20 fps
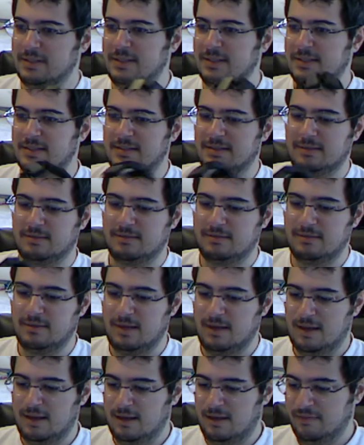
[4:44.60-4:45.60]
It's this.
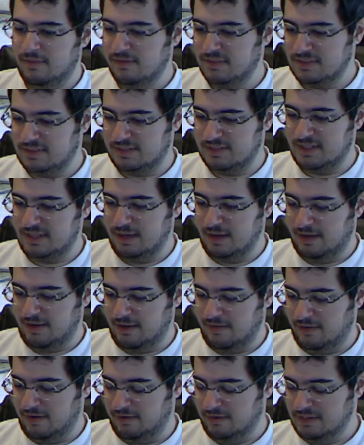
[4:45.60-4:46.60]

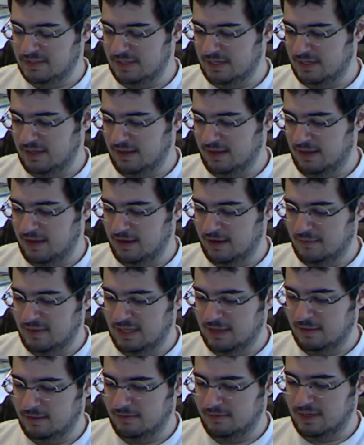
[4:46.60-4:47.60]
I've ever seen Iron
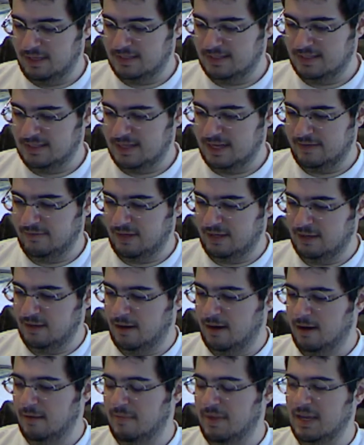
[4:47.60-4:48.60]
Man 3, it's this kind of
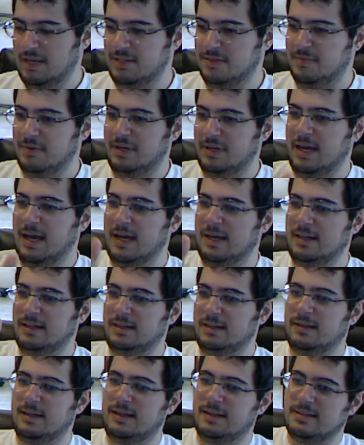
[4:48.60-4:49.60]
armband you put on,
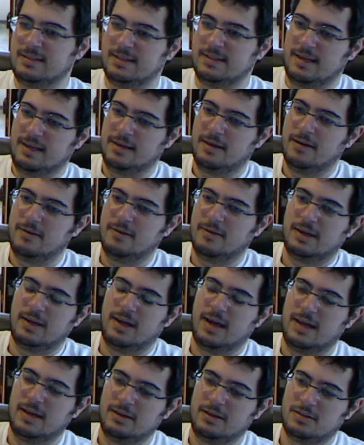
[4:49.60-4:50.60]
and then it's it can
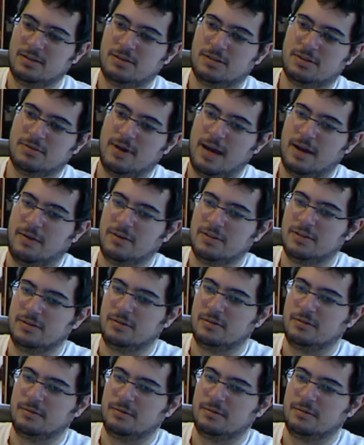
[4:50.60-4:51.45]
kind of track where